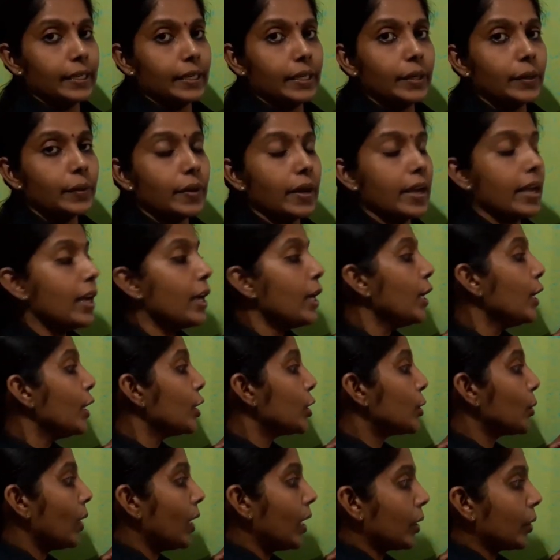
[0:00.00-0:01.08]
Okay,
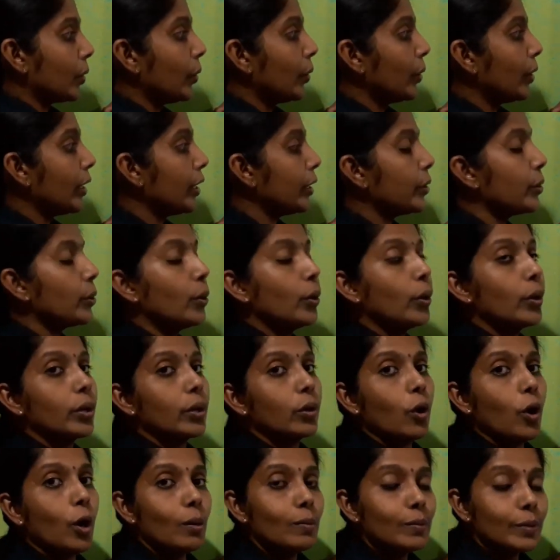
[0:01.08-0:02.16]
so according to our
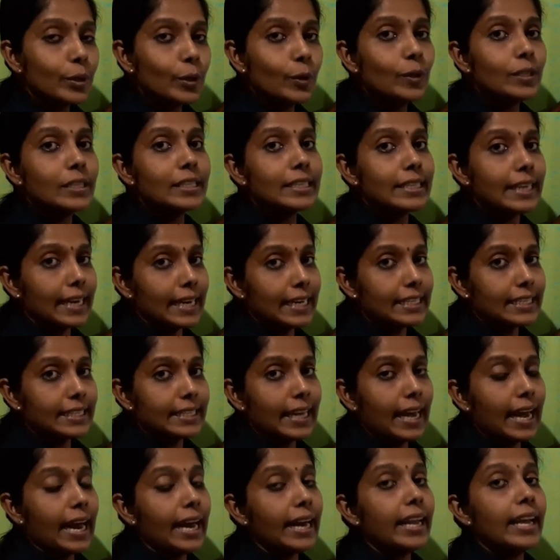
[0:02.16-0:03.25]
Ohm's law states
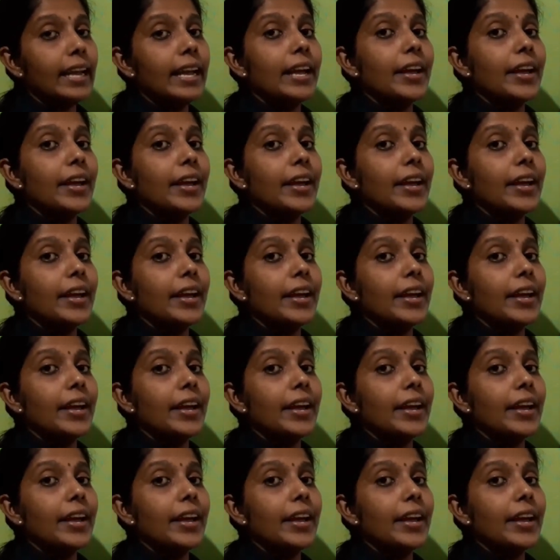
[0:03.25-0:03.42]
that